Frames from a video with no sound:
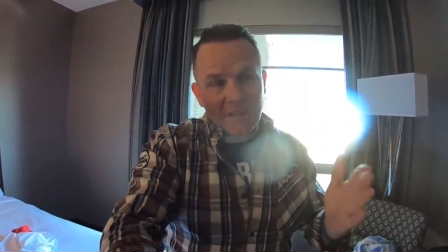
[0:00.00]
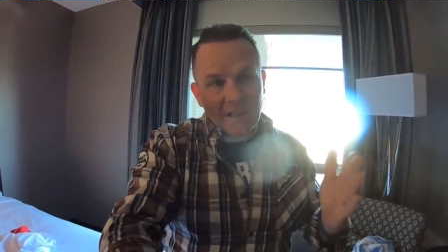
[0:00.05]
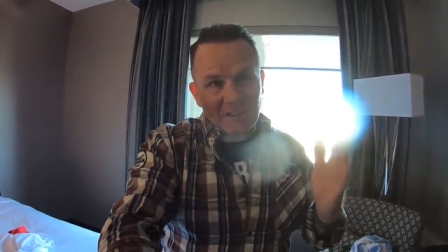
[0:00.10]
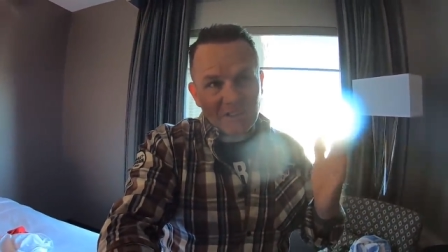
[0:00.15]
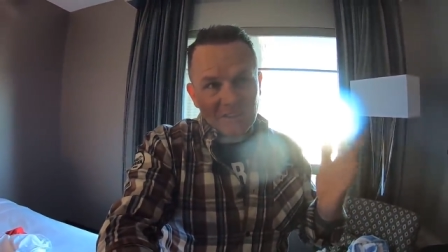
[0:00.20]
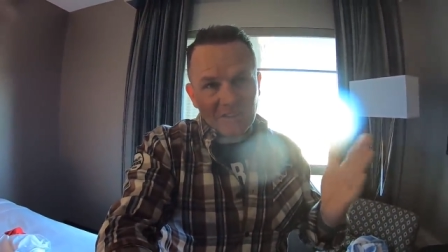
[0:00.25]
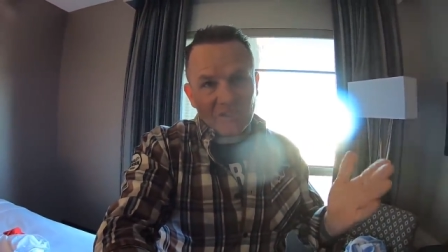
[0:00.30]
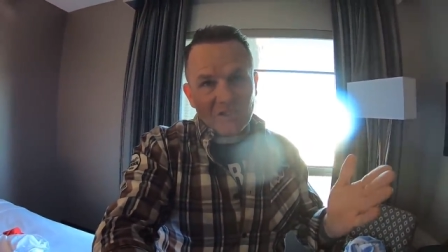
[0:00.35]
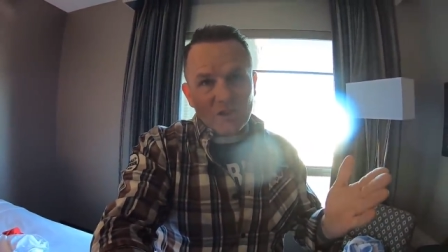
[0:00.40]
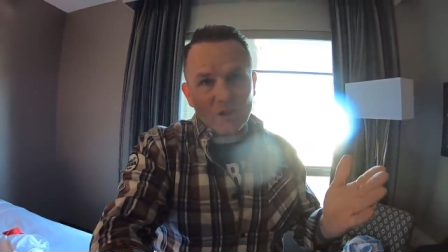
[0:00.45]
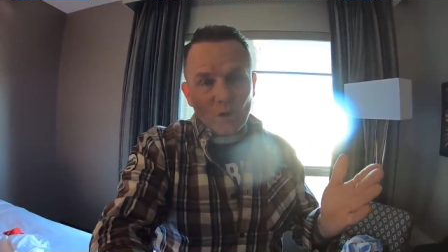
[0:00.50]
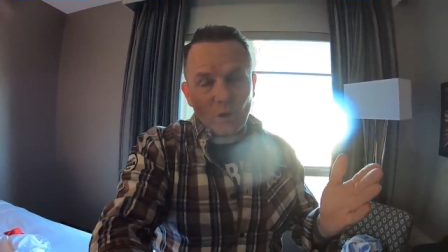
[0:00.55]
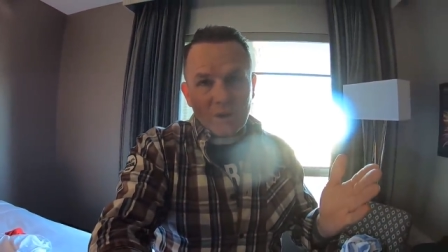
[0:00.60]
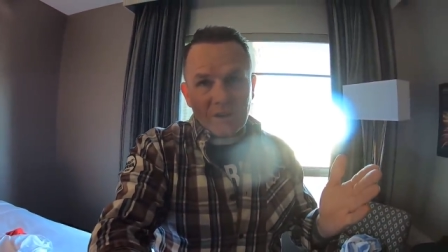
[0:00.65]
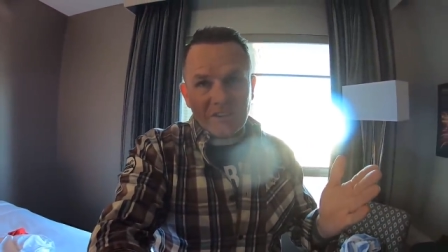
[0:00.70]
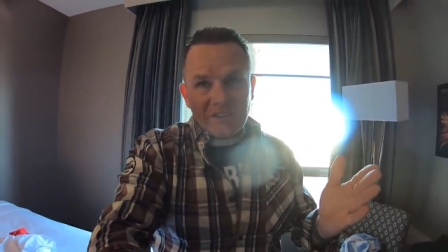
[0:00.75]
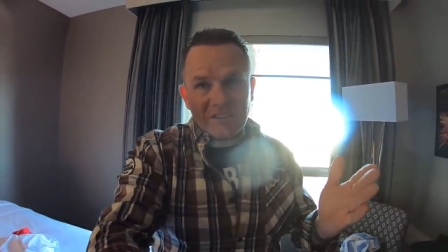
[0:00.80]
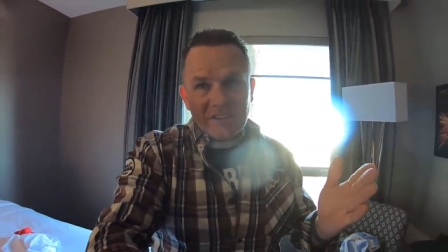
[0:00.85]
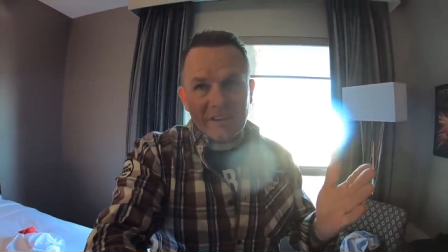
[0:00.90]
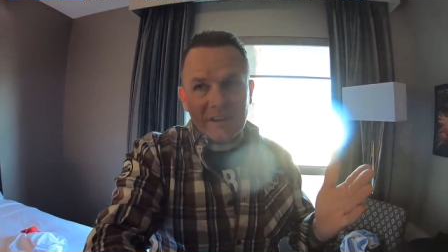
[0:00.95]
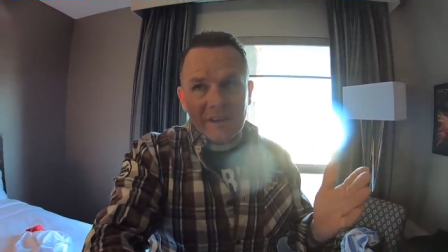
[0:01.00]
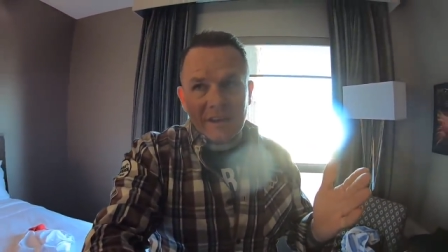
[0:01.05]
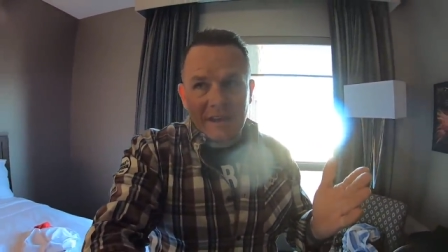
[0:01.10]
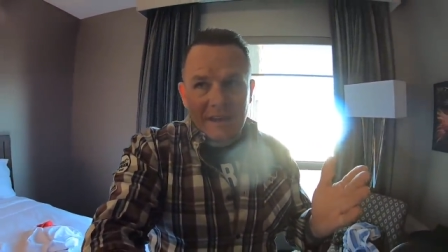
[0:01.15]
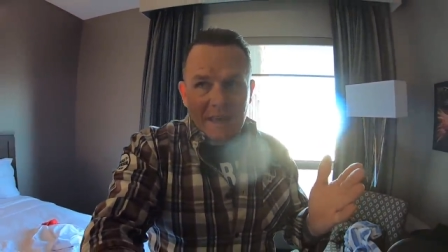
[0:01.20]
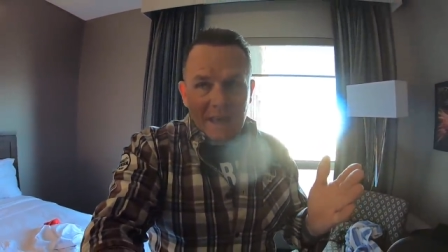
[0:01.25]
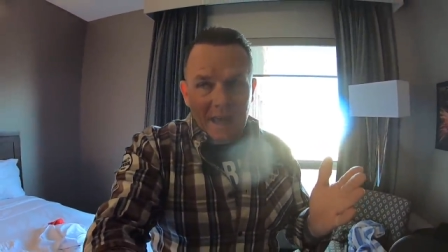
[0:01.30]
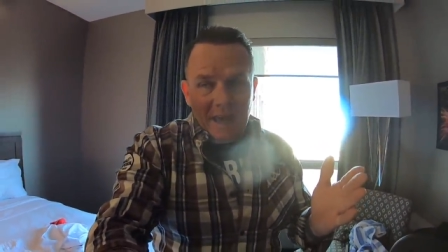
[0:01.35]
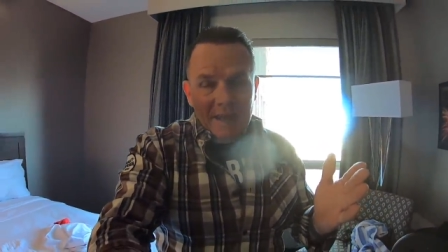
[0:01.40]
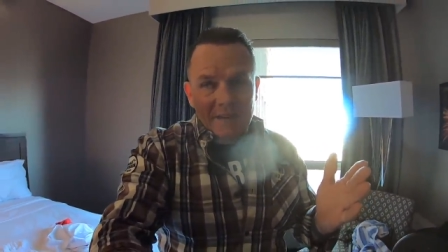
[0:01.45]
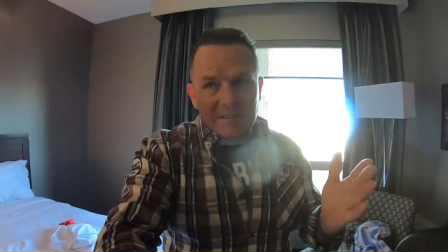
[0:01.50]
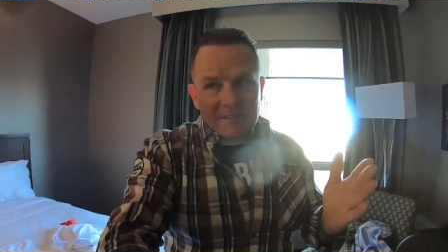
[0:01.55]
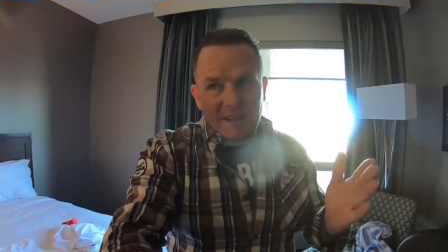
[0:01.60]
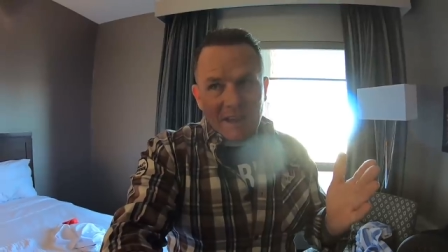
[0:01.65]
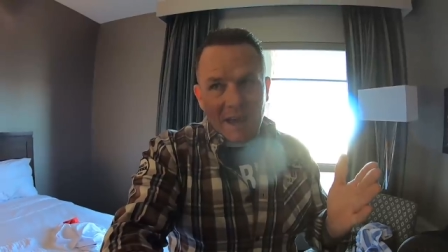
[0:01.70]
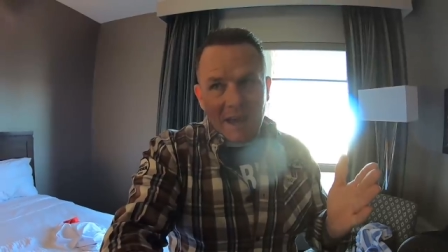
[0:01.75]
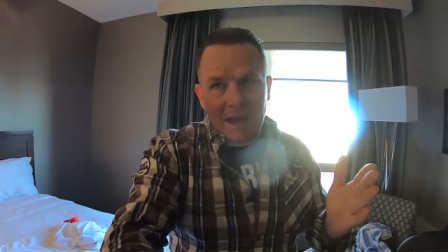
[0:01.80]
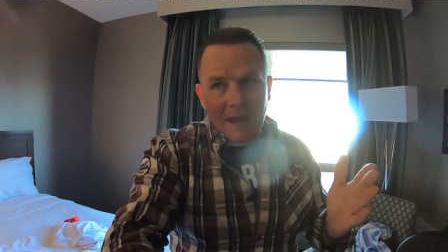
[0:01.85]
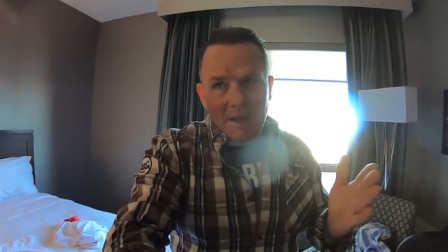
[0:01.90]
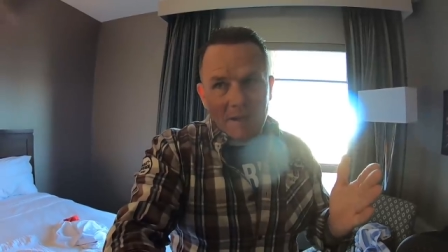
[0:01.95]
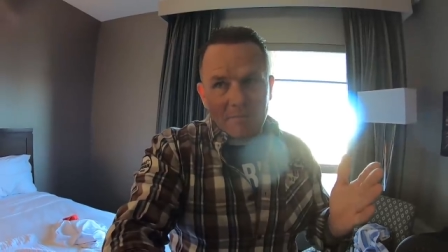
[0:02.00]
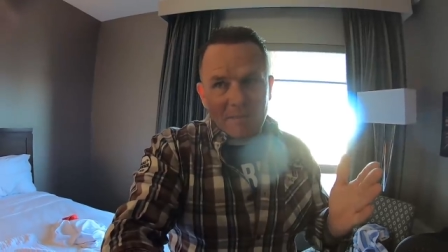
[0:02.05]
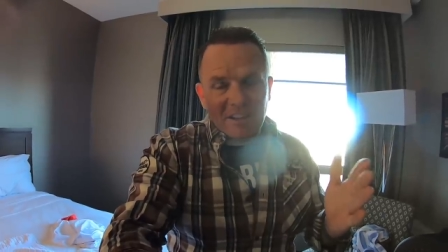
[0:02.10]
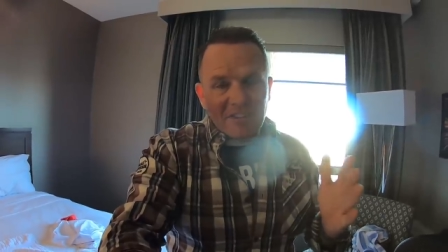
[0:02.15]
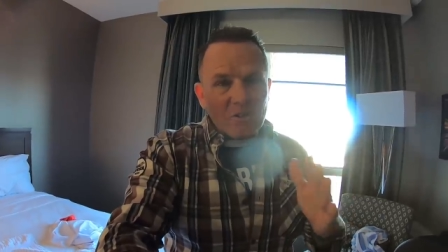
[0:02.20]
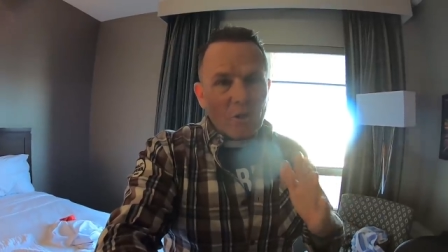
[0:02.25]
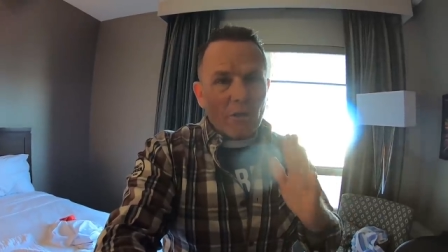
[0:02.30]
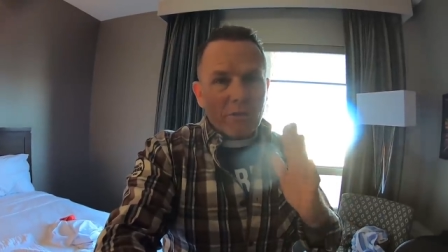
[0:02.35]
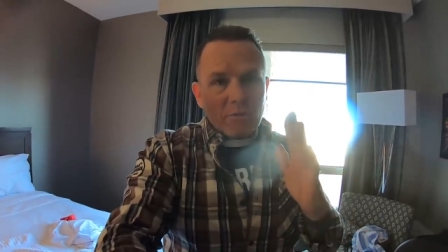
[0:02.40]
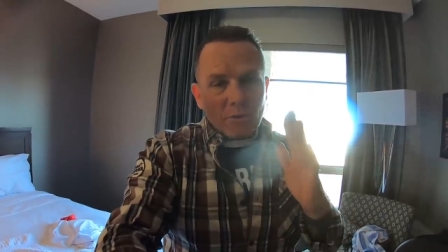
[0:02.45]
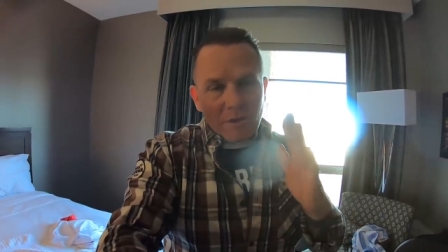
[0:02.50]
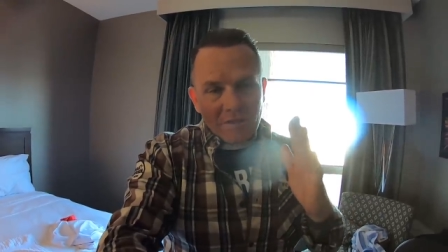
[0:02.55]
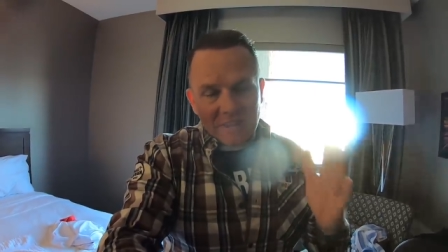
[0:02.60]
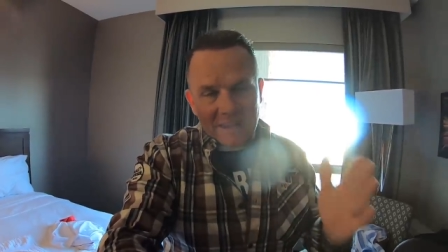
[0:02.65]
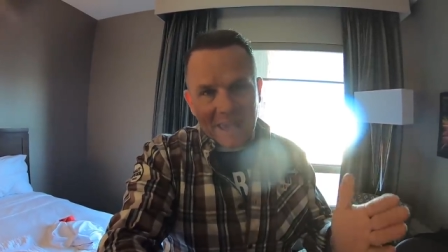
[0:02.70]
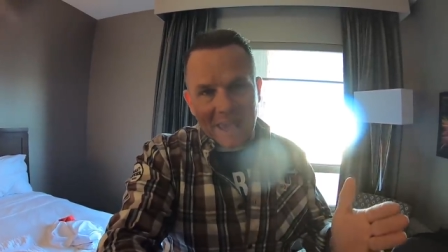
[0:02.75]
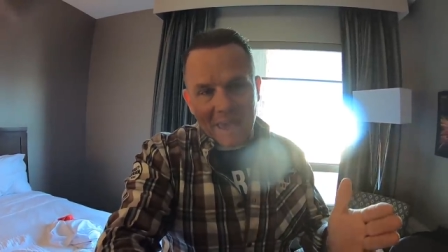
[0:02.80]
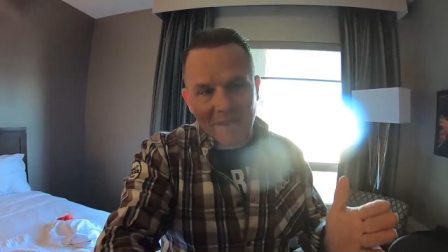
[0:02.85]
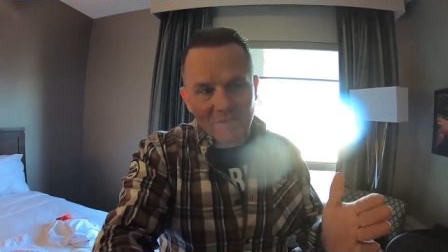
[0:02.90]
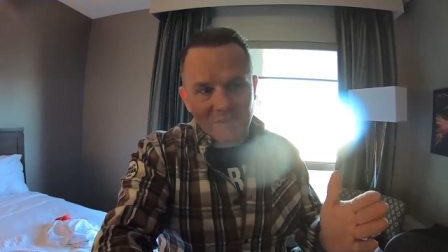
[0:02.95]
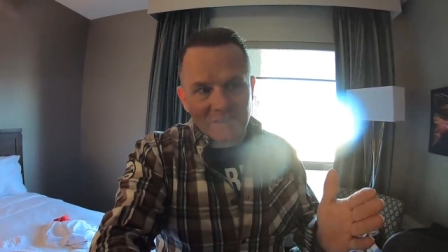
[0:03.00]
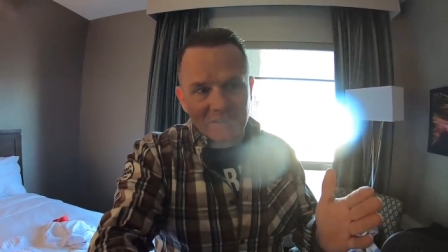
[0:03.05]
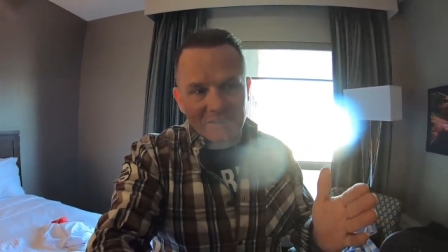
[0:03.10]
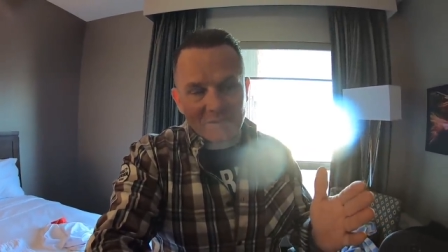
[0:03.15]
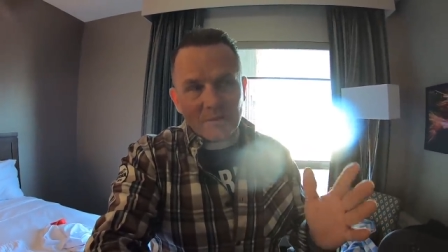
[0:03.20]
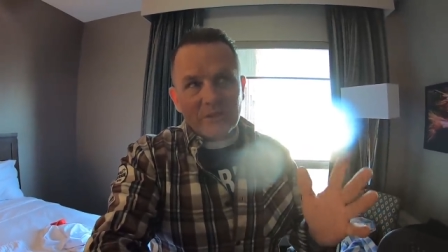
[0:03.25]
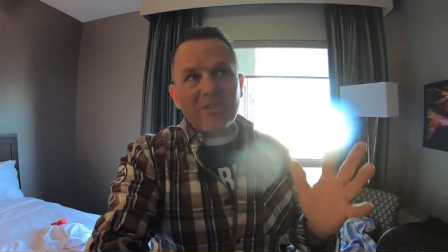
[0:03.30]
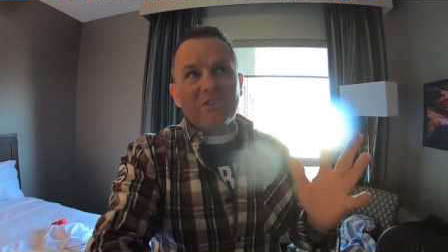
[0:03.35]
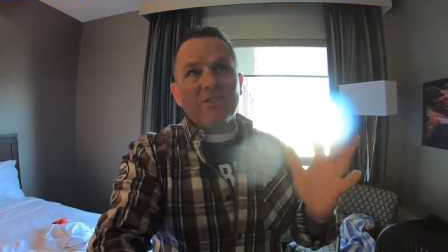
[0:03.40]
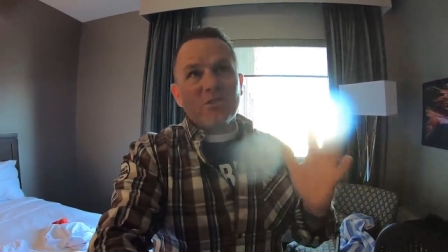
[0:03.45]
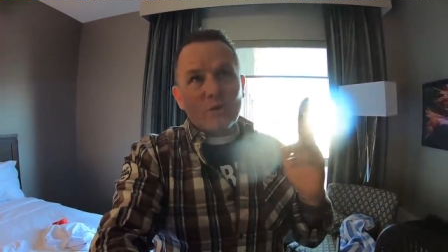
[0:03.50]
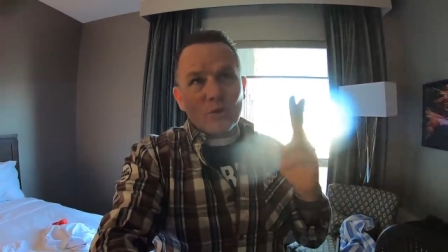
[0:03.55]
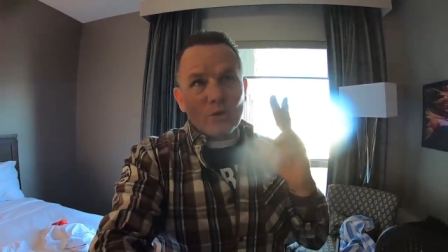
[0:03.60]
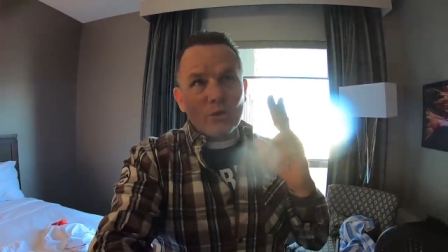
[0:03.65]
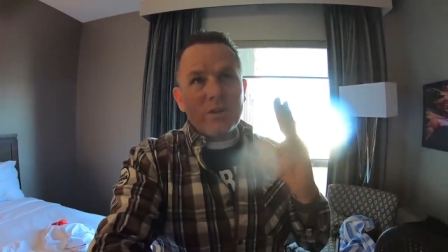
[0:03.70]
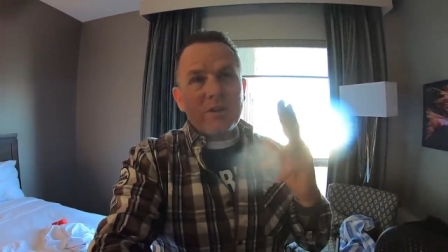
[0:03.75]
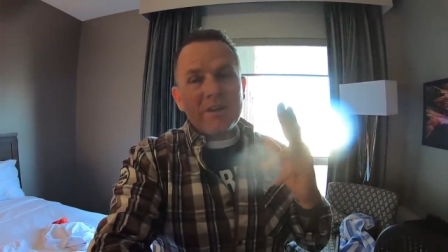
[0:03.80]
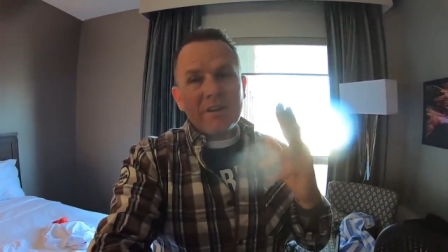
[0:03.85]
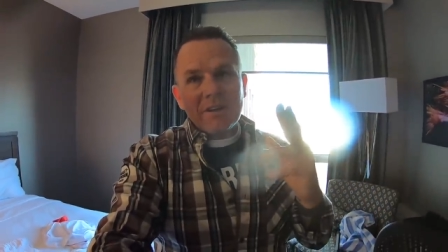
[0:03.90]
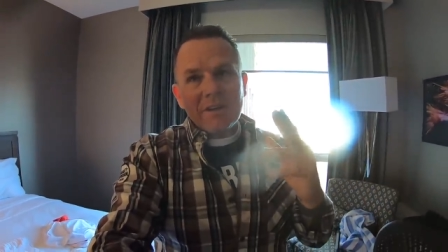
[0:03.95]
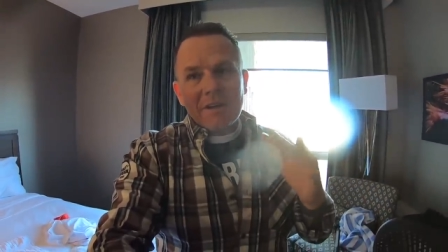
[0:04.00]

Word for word: That's his choice, and um, it's not through to the canvas, which is good.